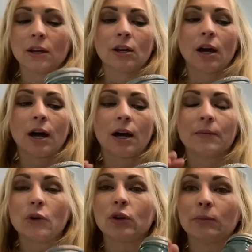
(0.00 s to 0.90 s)

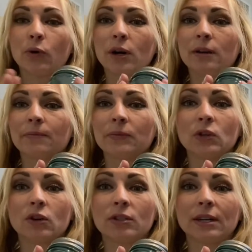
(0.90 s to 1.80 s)
You can put
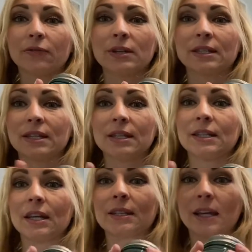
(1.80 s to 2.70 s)
your different
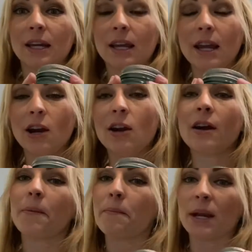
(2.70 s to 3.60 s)
seasonings in
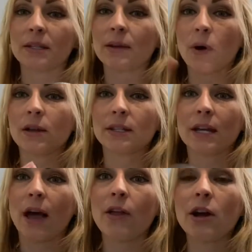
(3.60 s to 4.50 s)
here, mix them all
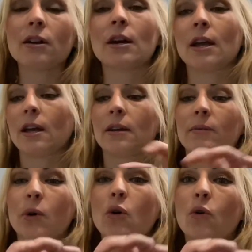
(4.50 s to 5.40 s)
together,
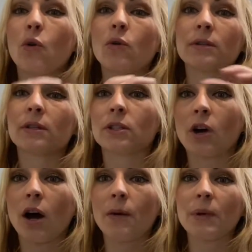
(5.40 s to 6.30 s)
poke holes in the
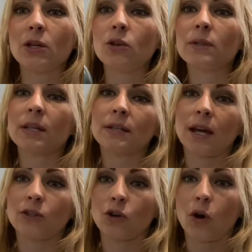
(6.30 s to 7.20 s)
top, and use this
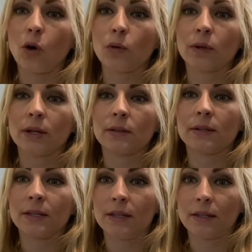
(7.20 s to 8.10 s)
as your own
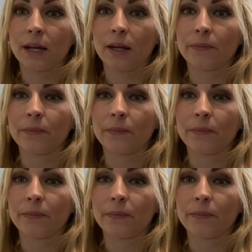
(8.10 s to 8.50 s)
seasoning.